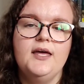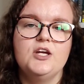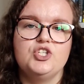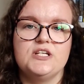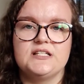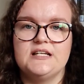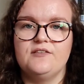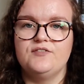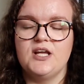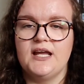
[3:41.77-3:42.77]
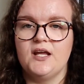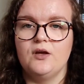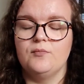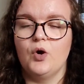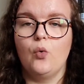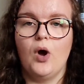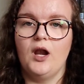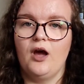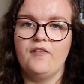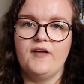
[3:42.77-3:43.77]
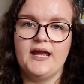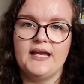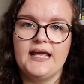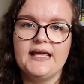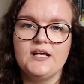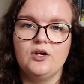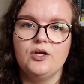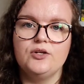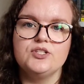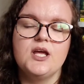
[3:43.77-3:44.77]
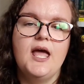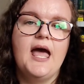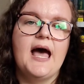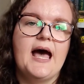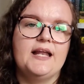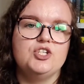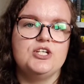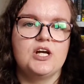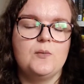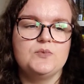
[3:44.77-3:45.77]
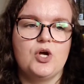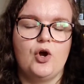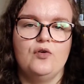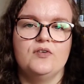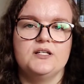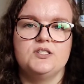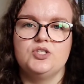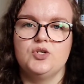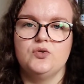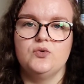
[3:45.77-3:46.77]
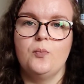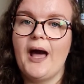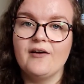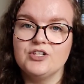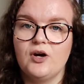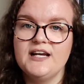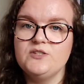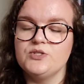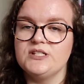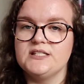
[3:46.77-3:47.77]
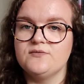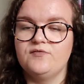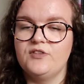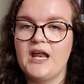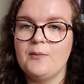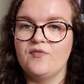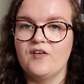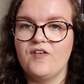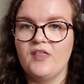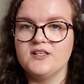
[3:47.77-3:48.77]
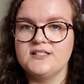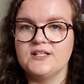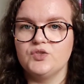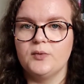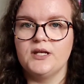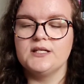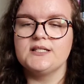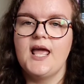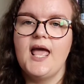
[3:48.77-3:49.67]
She's lived all her life in England, and she comes over to Paradise, which is the name of her father's settlement,